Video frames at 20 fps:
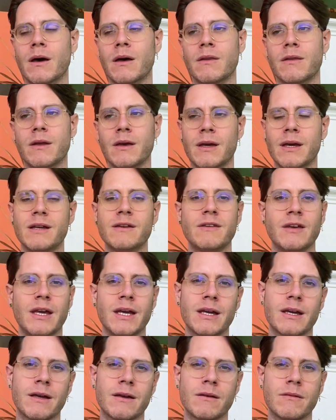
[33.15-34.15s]
The
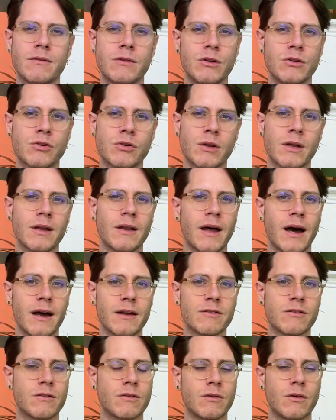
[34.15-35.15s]
intake usually
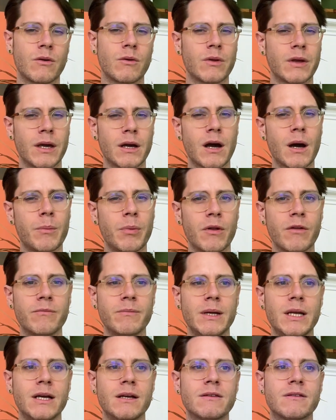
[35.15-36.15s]
lasts only a couple of
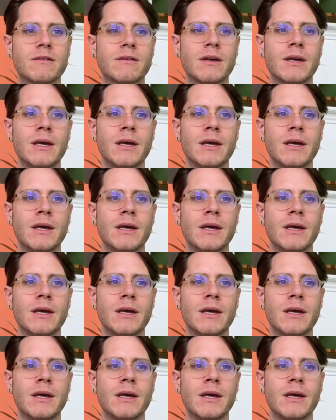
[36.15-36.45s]
minutes.